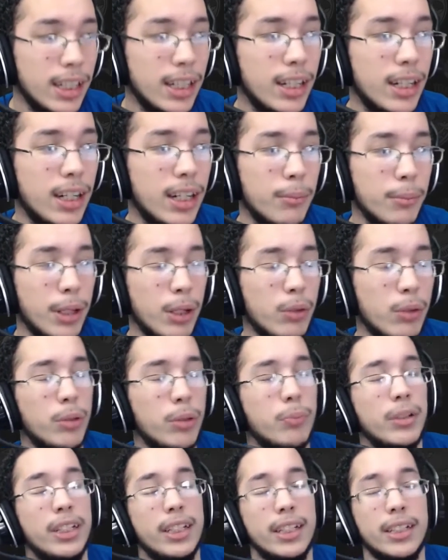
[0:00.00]
Like we
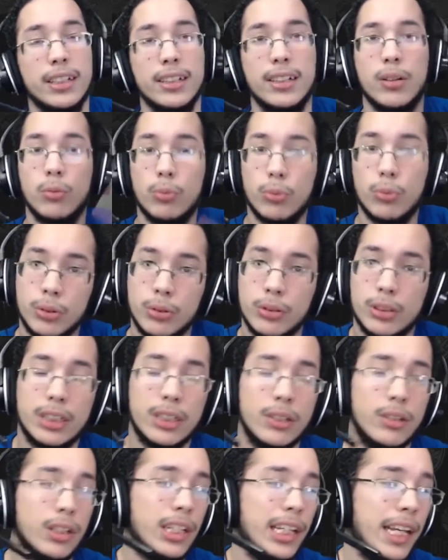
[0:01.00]
predicted the roost,
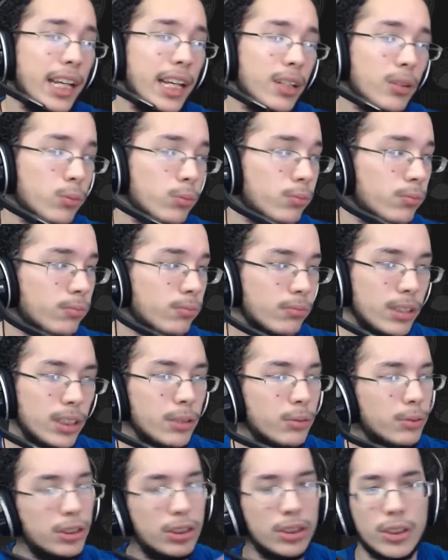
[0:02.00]
and it
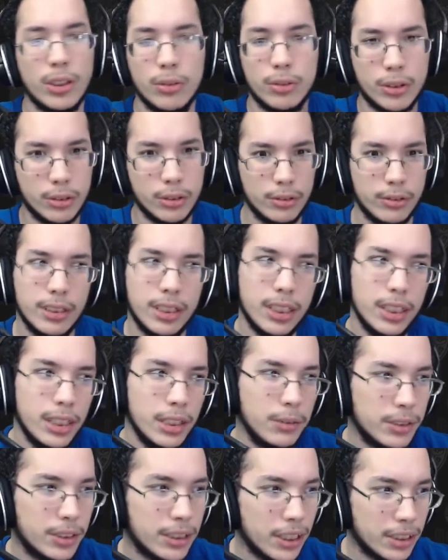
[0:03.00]
was it
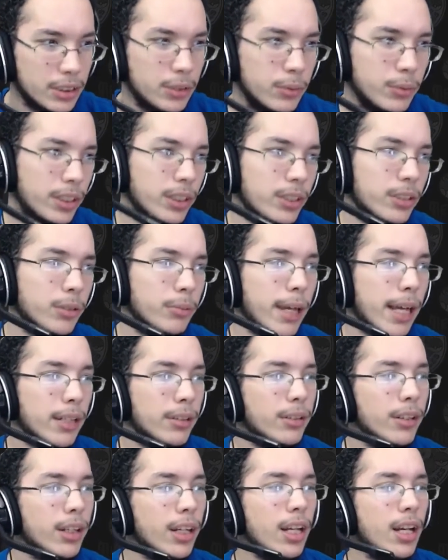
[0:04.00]
was such a really good battle.